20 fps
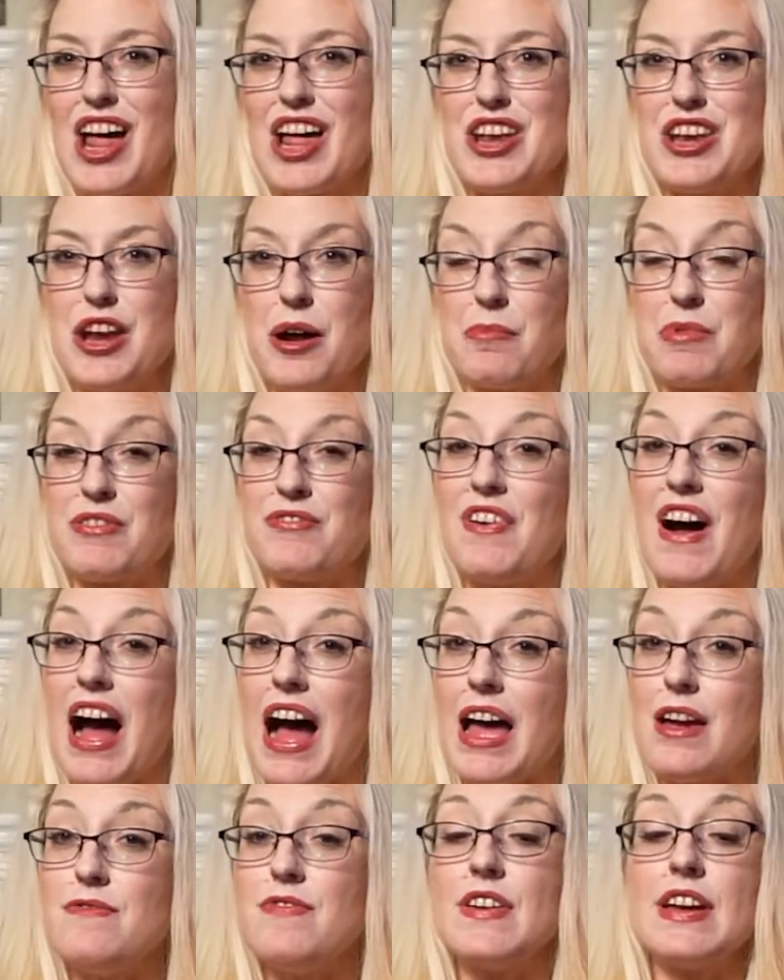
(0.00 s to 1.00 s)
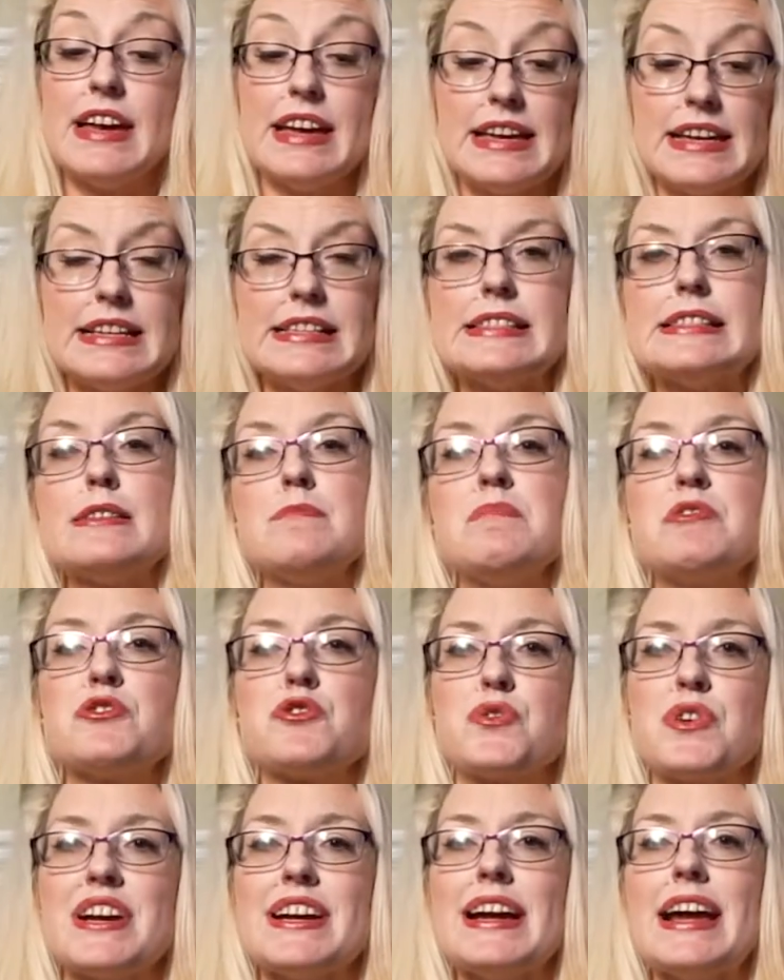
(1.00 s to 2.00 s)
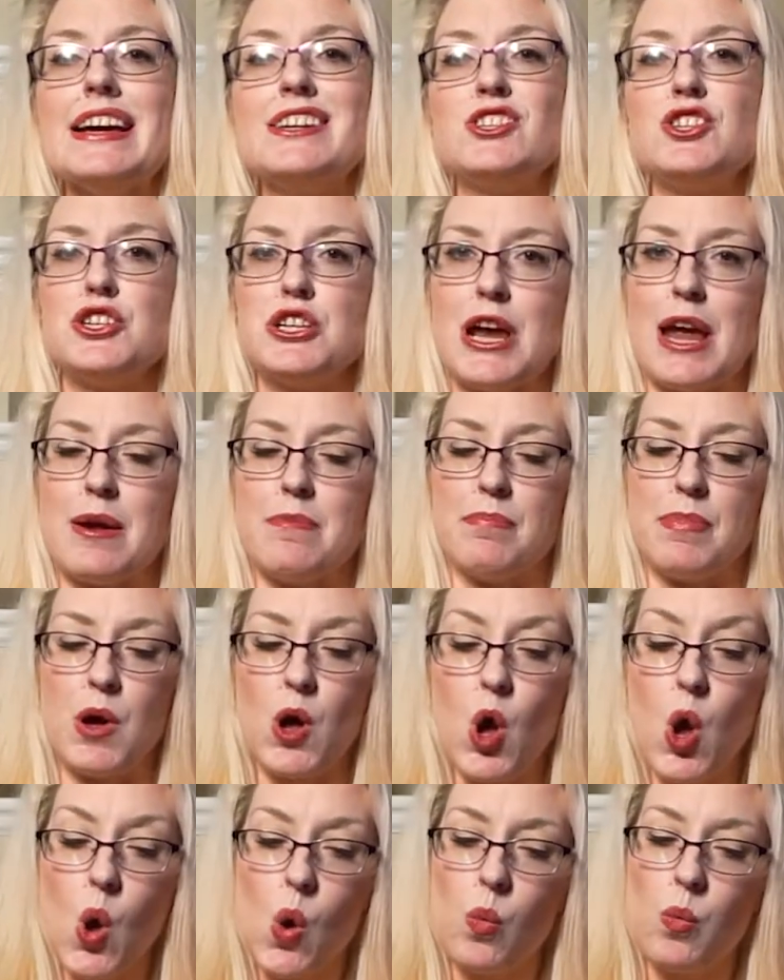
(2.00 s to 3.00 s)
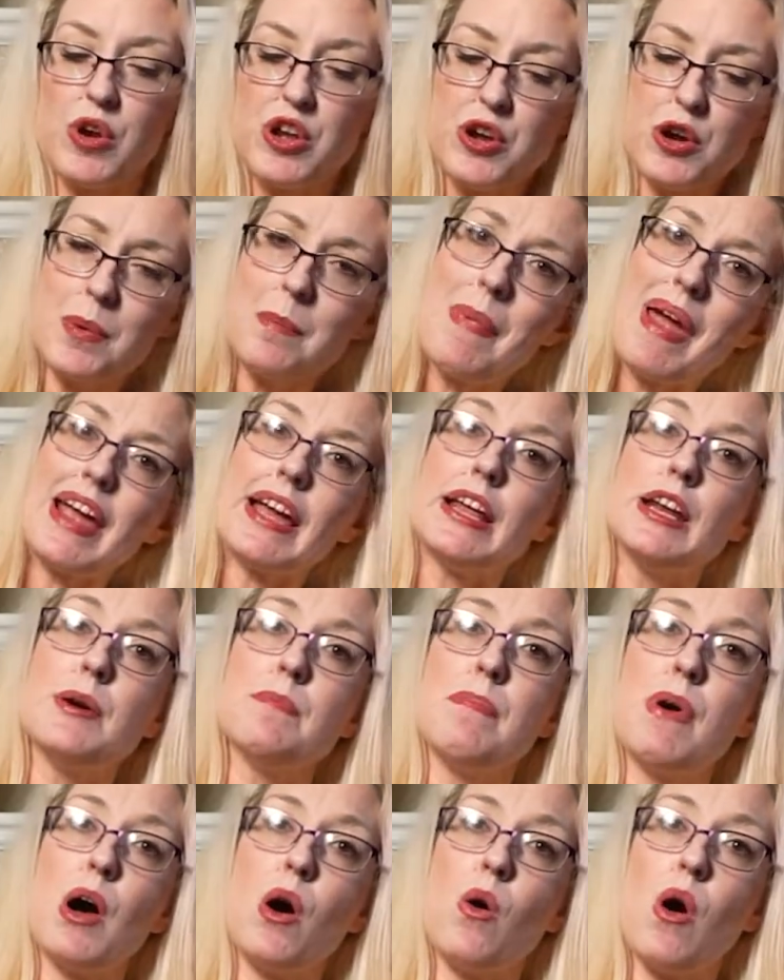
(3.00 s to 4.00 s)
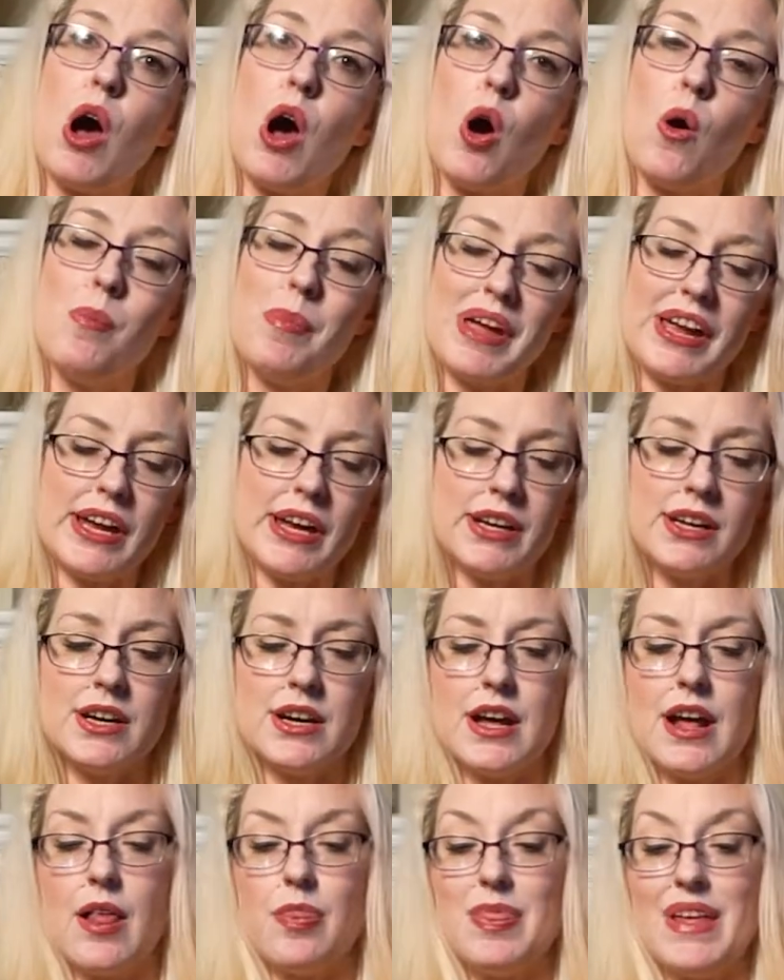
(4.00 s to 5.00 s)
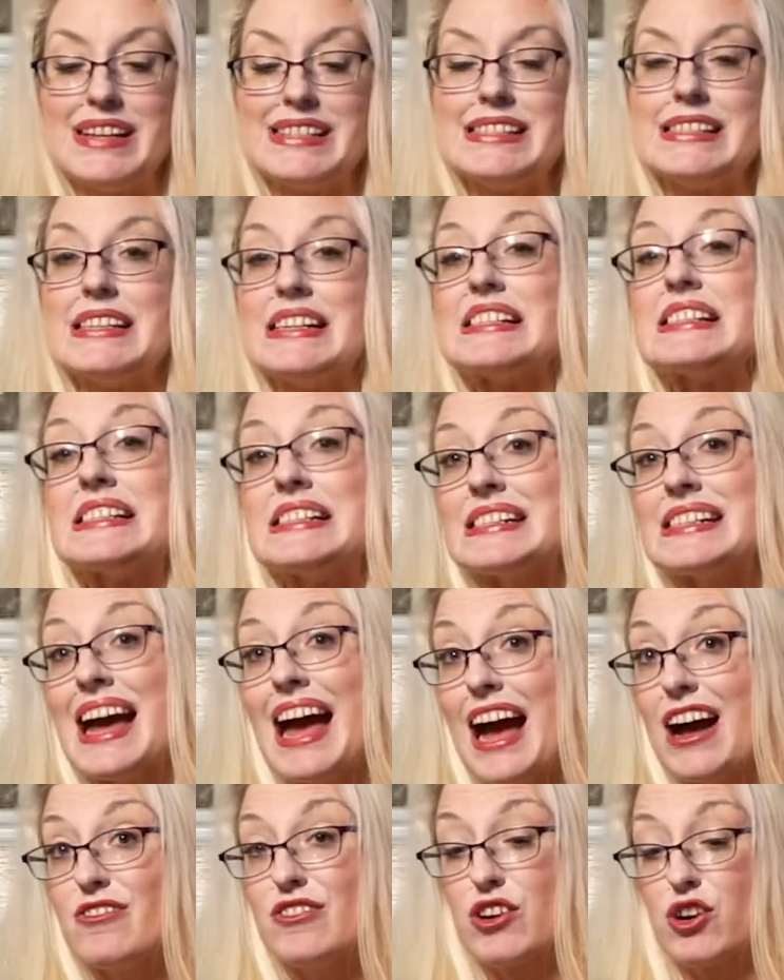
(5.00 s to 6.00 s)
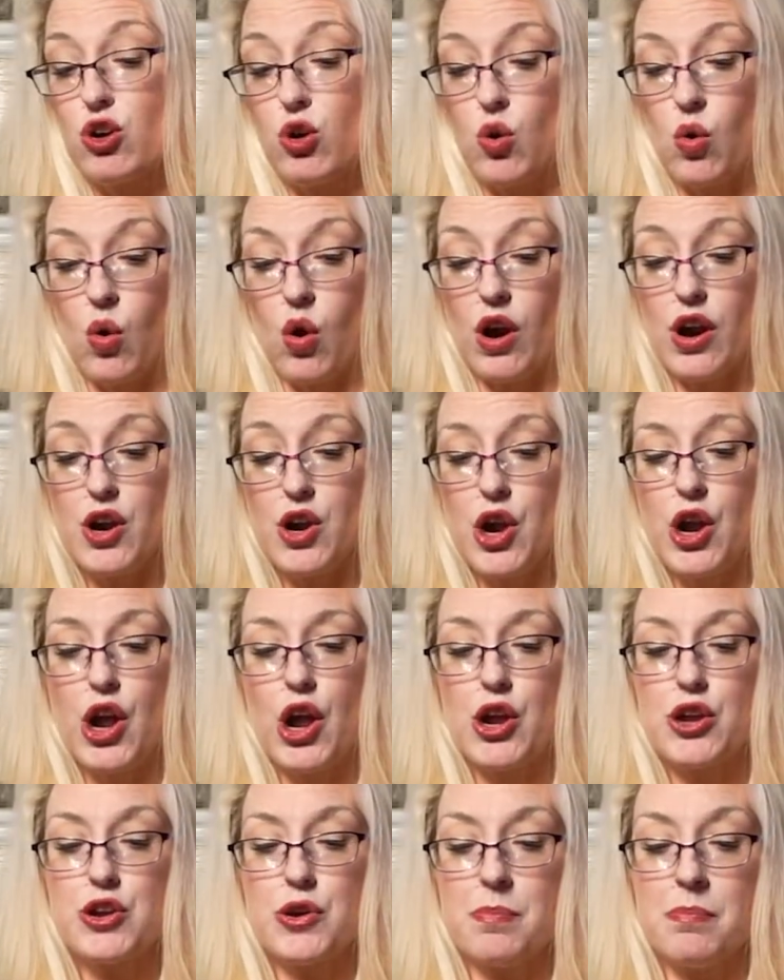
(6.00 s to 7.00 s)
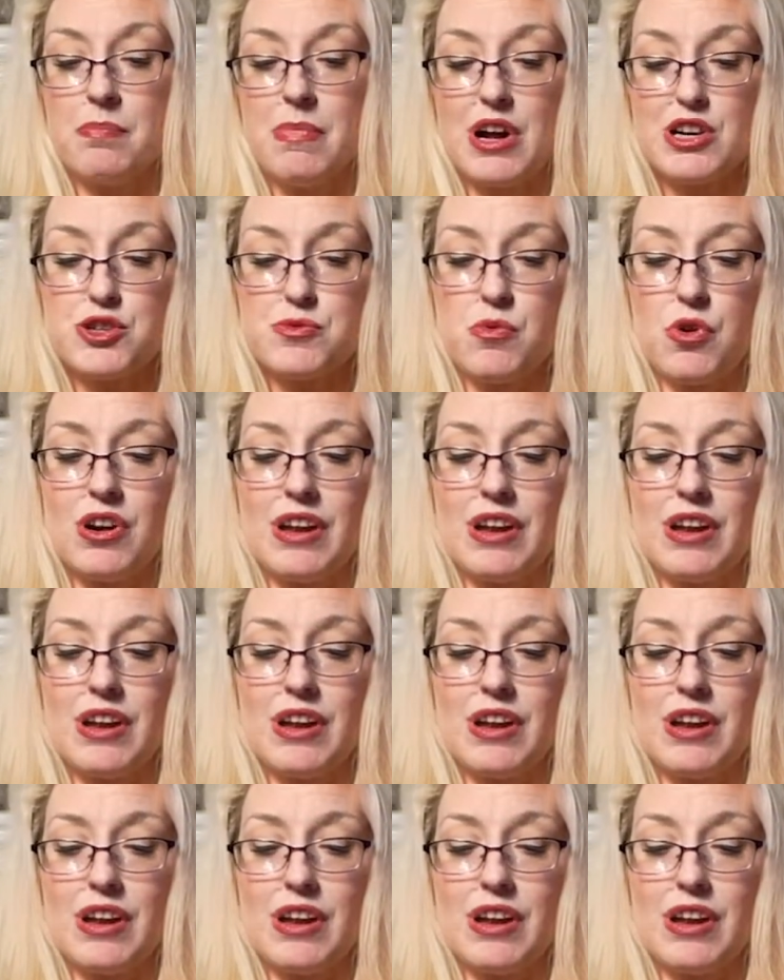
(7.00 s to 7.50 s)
Number 5 is symmetry and shape. When you're making a boho bead that doesn't have a core, you're much more